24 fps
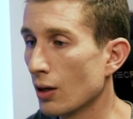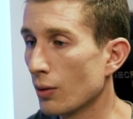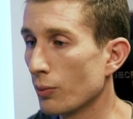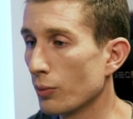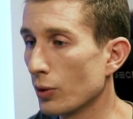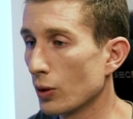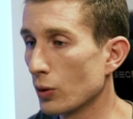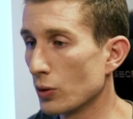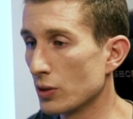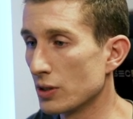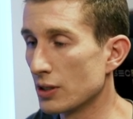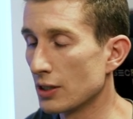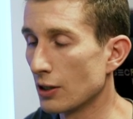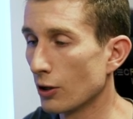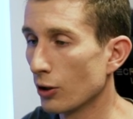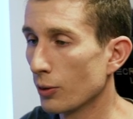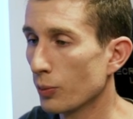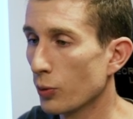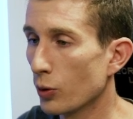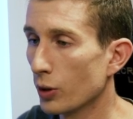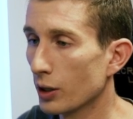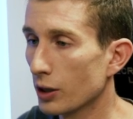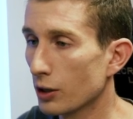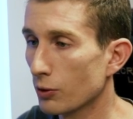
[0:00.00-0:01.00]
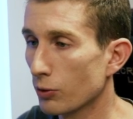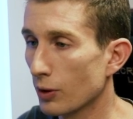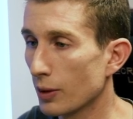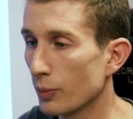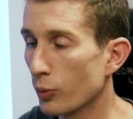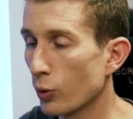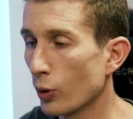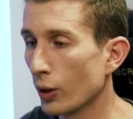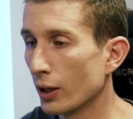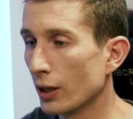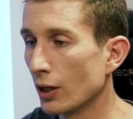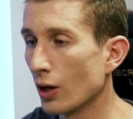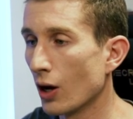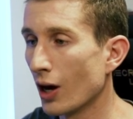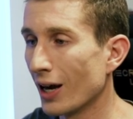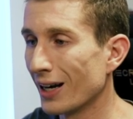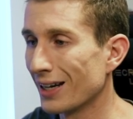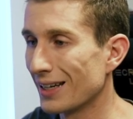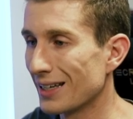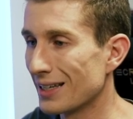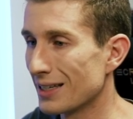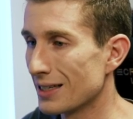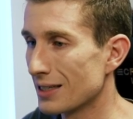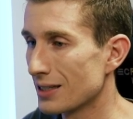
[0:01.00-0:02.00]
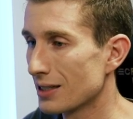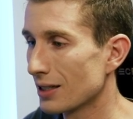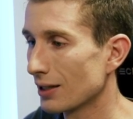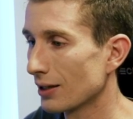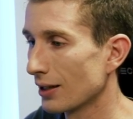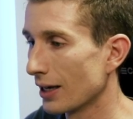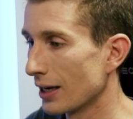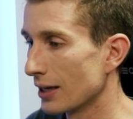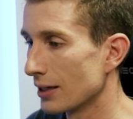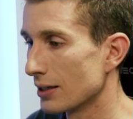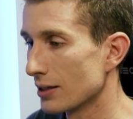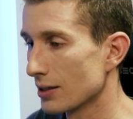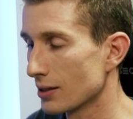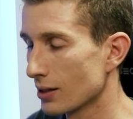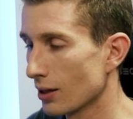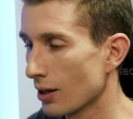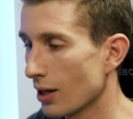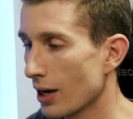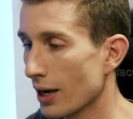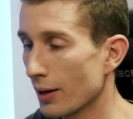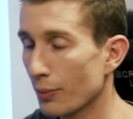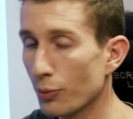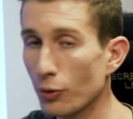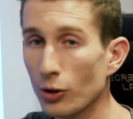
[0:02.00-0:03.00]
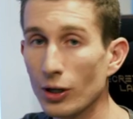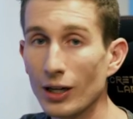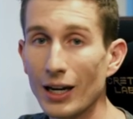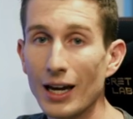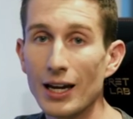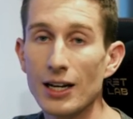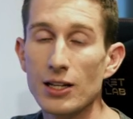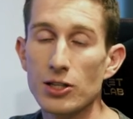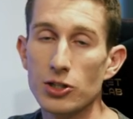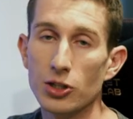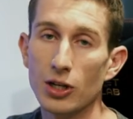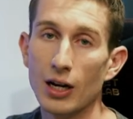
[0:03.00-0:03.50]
because 0.3.9 is the latest library and it's